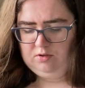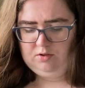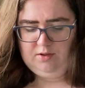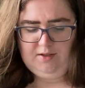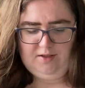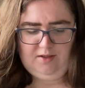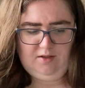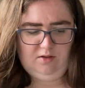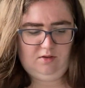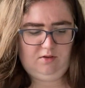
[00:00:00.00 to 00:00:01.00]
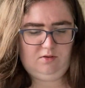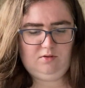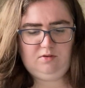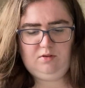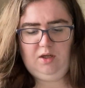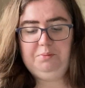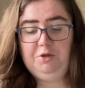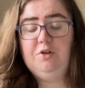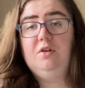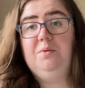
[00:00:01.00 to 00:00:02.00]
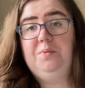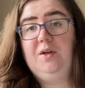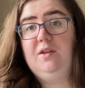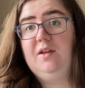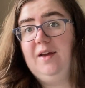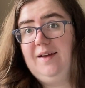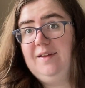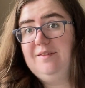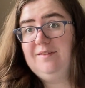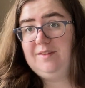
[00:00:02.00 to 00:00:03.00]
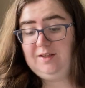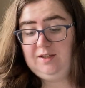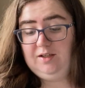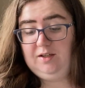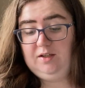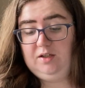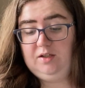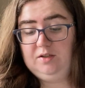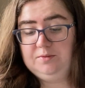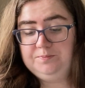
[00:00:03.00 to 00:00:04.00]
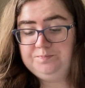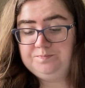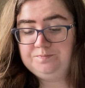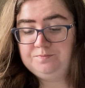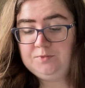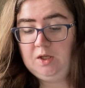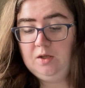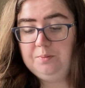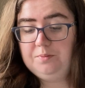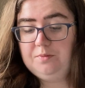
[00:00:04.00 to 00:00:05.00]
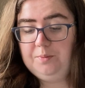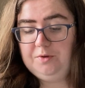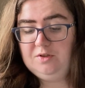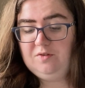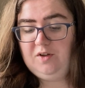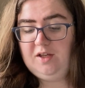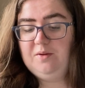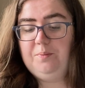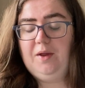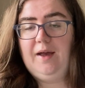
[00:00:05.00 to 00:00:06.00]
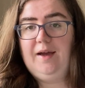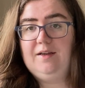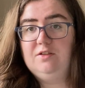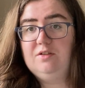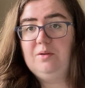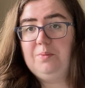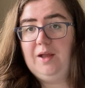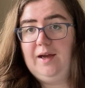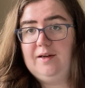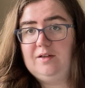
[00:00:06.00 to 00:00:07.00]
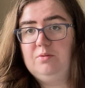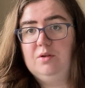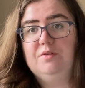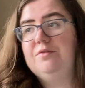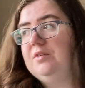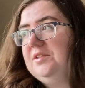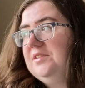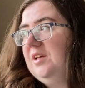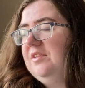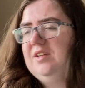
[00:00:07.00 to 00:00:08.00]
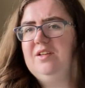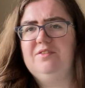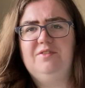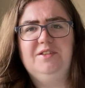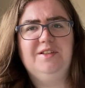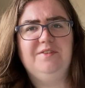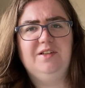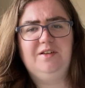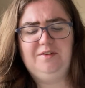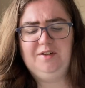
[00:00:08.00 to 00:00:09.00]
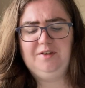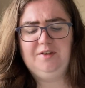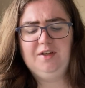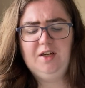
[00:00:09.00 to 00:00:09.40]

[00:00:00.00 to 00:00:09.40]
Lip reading: And then I'm hoping that the butterfly, I can do the black colour, I think it's 3799